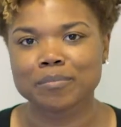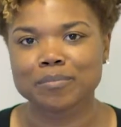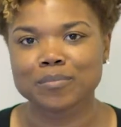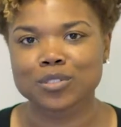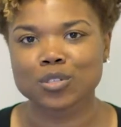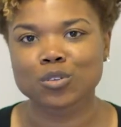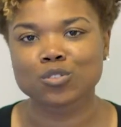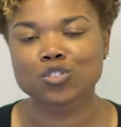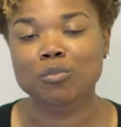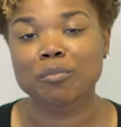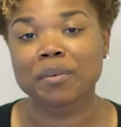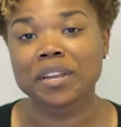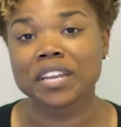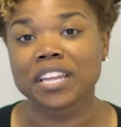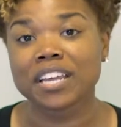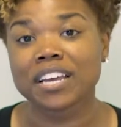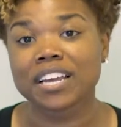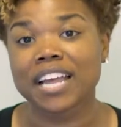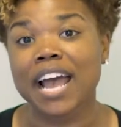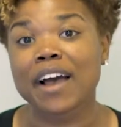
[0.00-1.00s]
social
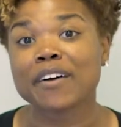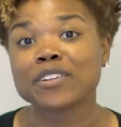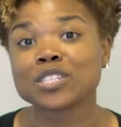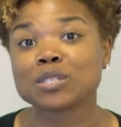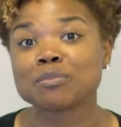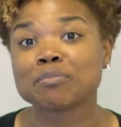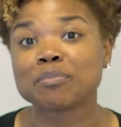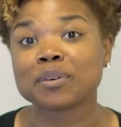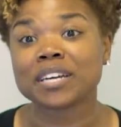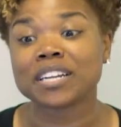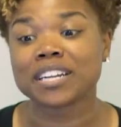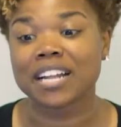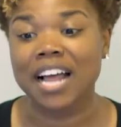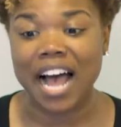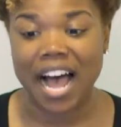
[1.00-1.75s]
media accounts, but